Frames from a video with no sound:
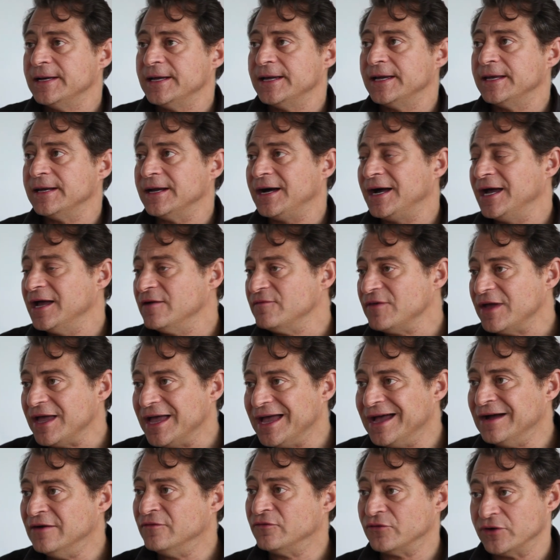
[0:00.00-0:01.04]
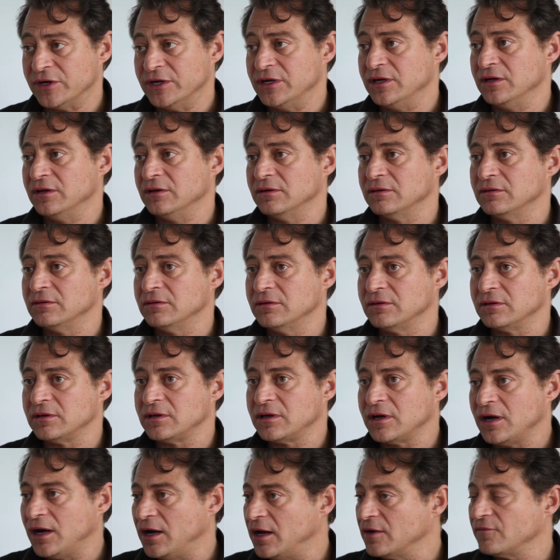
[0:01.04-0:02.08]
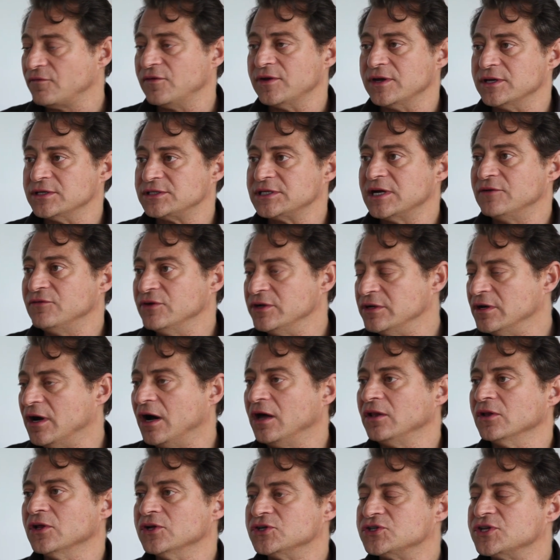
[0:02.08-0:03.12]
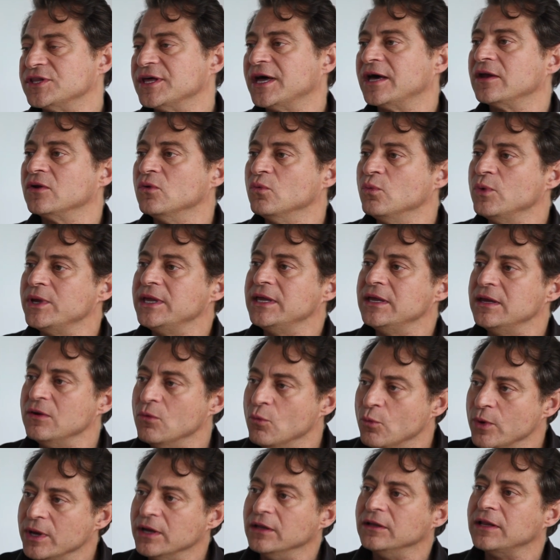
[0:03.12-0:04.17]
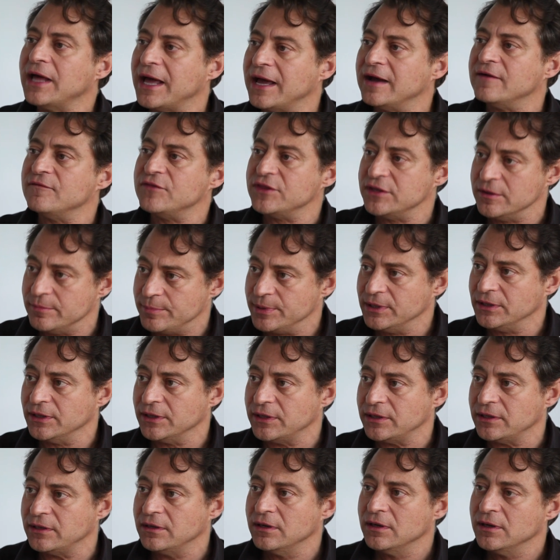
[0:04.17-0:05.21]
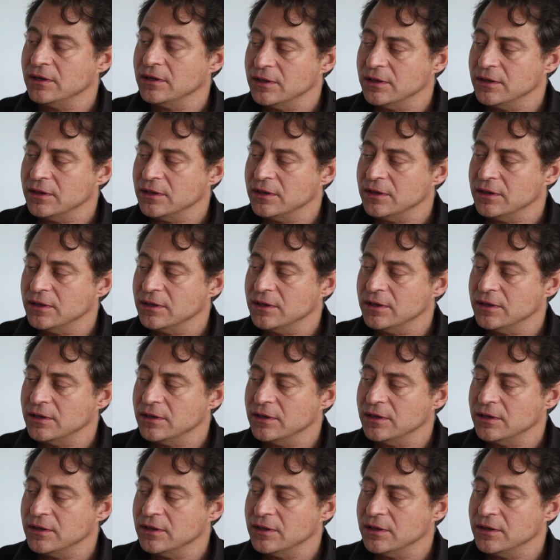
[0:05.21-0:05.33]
And I have every confidence, every knowledge that we will have the ability